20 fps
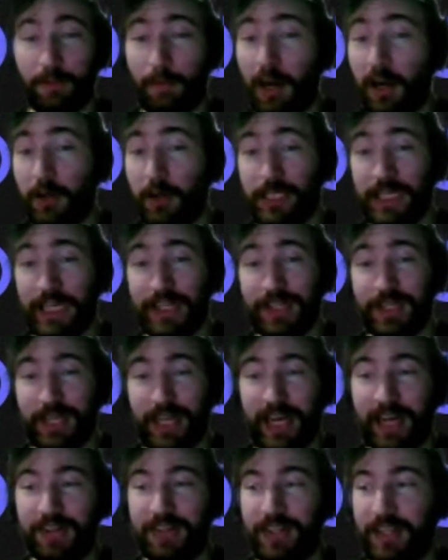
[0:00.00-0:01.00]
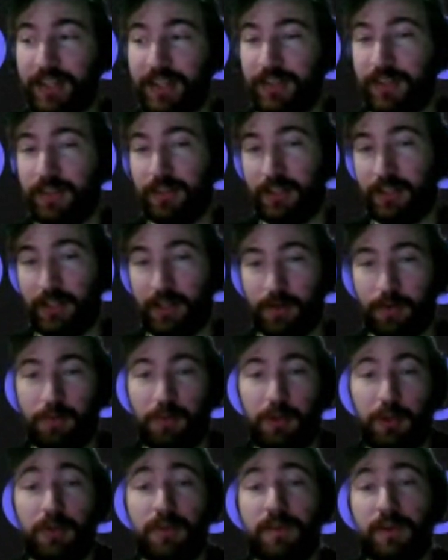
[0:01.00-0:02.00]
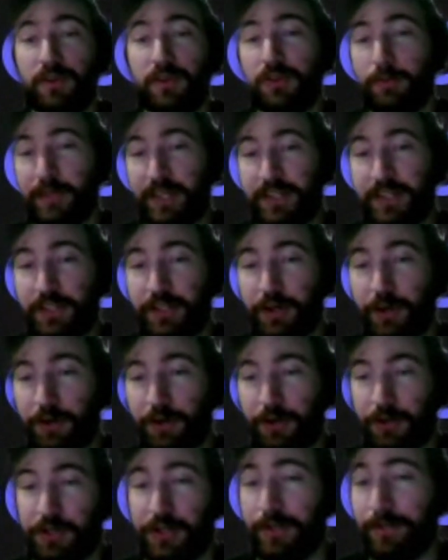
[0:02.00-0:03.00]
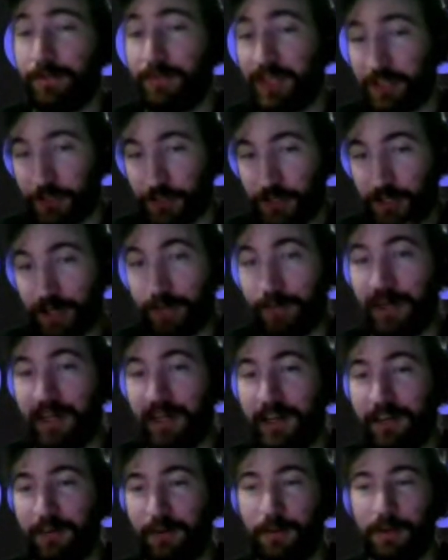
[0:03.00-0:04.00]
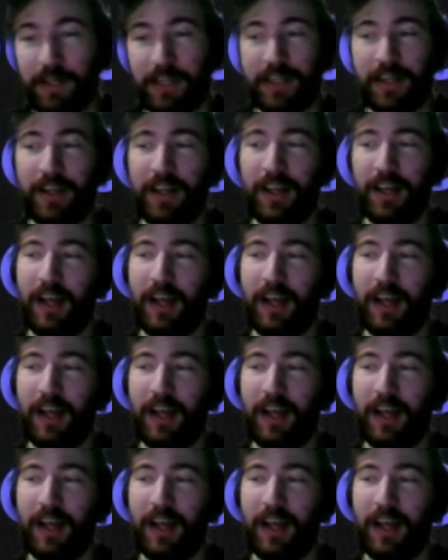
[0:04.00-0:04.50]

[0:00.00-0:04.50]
democratizing access, universal basic ownership being shared by everybody.